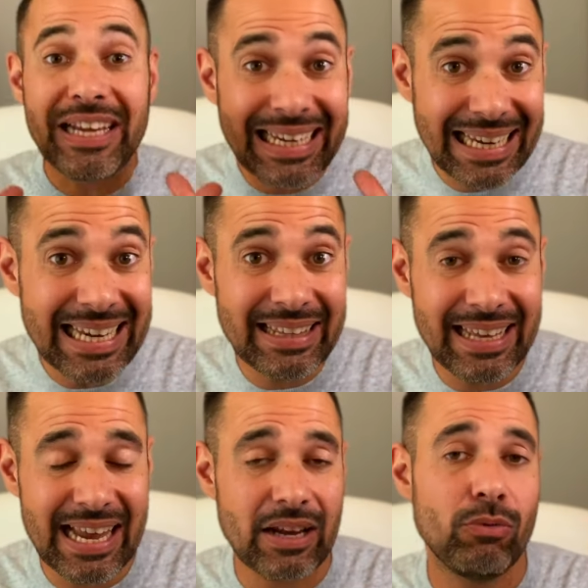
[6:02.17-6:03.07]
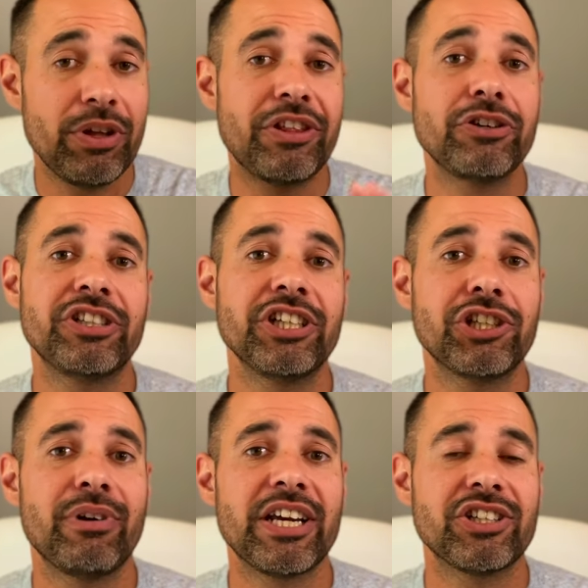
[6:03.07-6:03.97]
the key thing with those
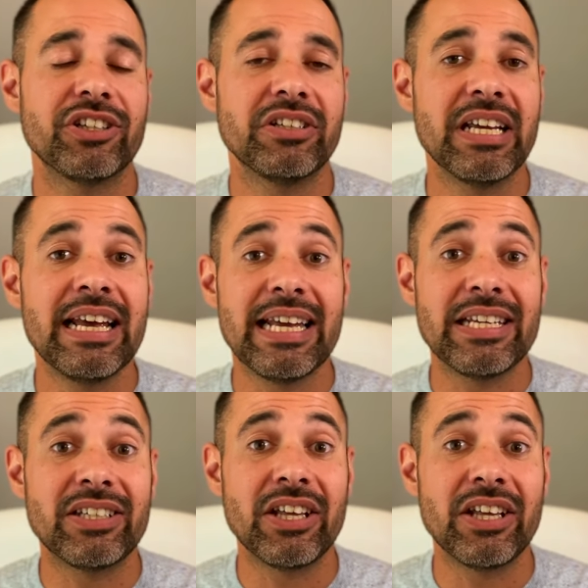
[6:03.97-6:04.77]
situations is